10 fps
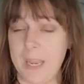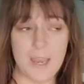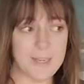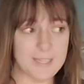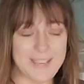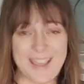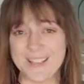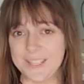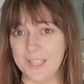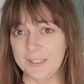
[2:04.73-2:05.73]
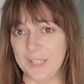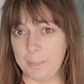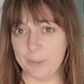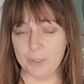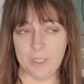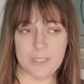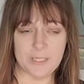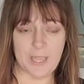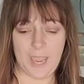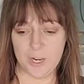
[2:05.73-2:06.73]
cut as the leopard
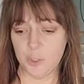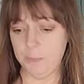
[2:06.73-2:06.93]
slash